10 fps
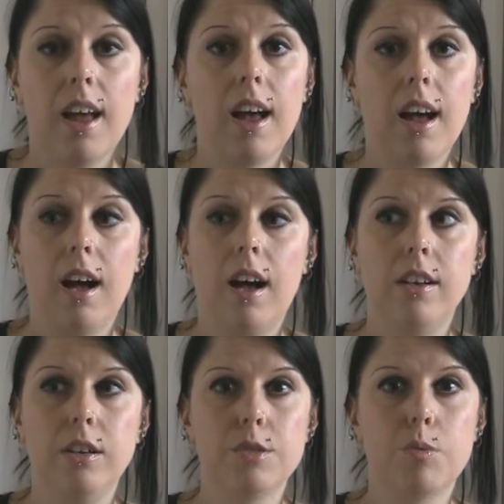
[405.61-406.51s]

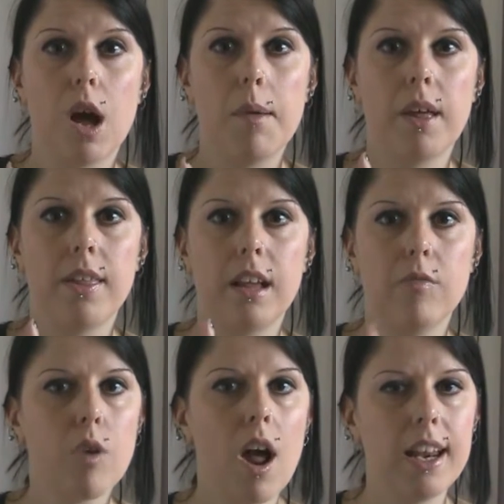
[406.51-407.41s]
And you swipe, I
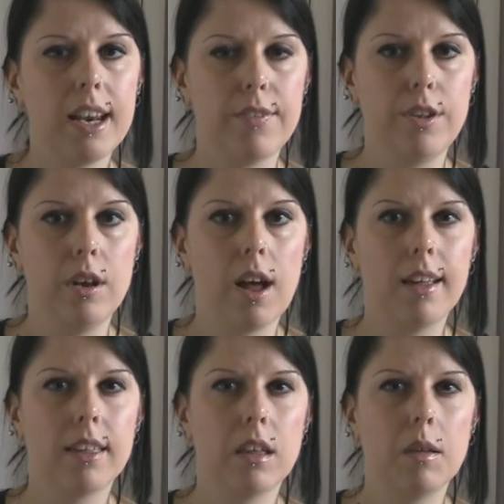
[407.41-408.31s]
think, right if you
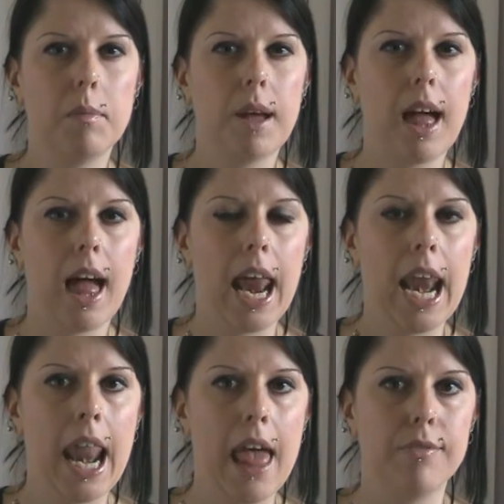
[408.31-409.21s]
like them
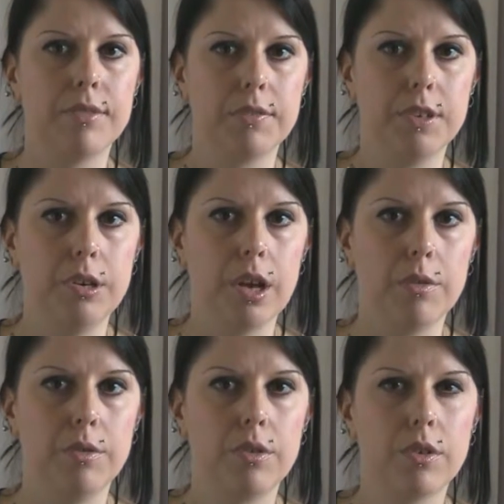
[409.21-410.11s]
and left if you
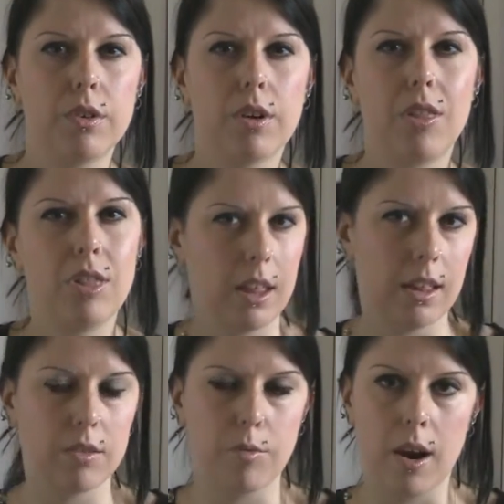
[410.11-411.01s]
don't. I think
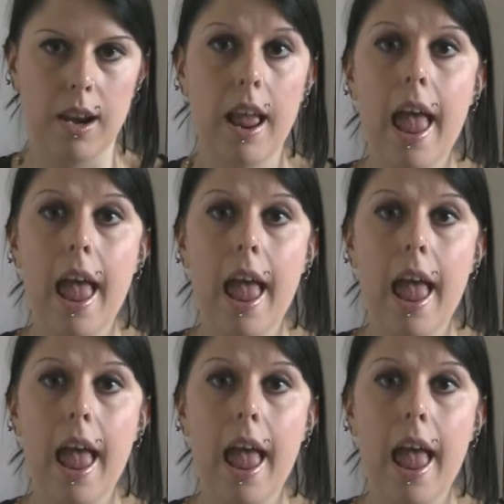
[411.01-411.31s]
that's right.